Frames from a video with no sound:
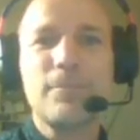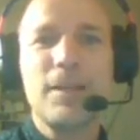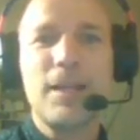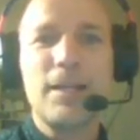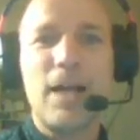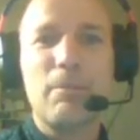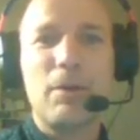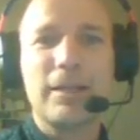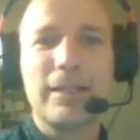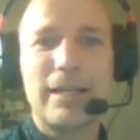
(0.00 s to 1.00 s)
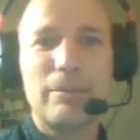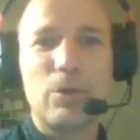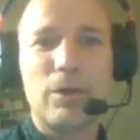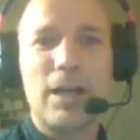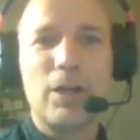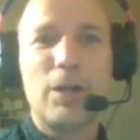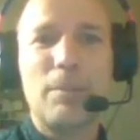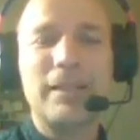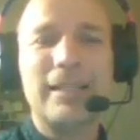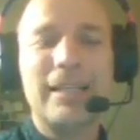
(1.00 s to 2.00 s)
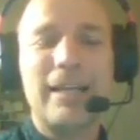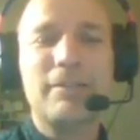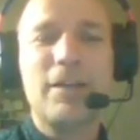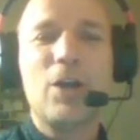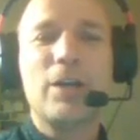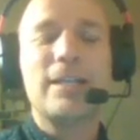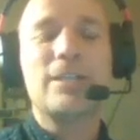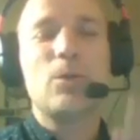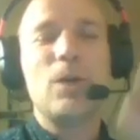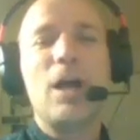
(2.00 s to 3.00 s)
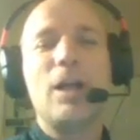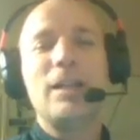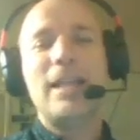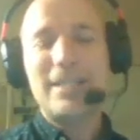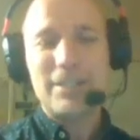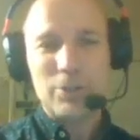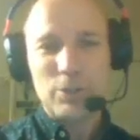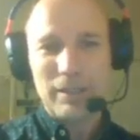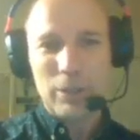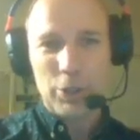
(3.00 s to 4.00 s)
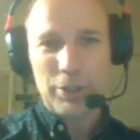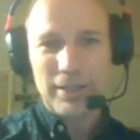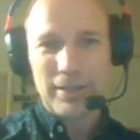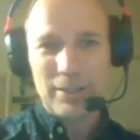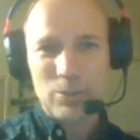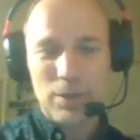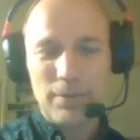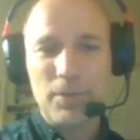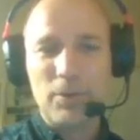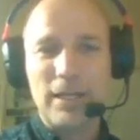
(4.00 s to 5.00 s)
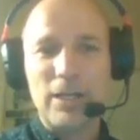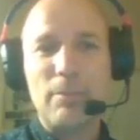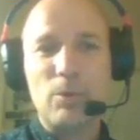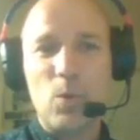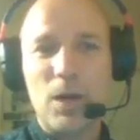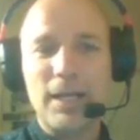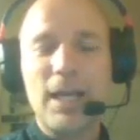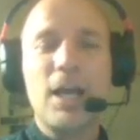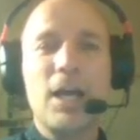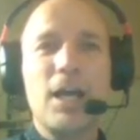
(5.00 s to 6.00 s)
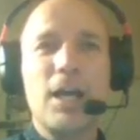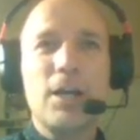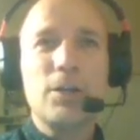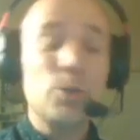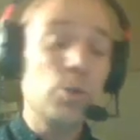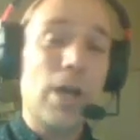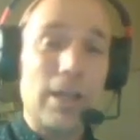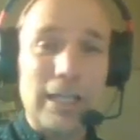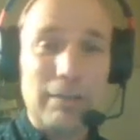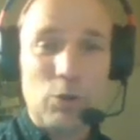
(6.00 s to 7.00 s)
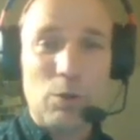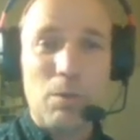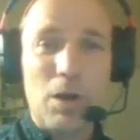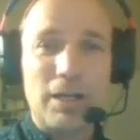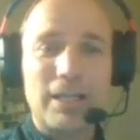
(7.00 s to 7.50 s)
not marking anymore, completely left. Okay, so lesson to be learned in this one. Okay, number one, you do not leave your mark,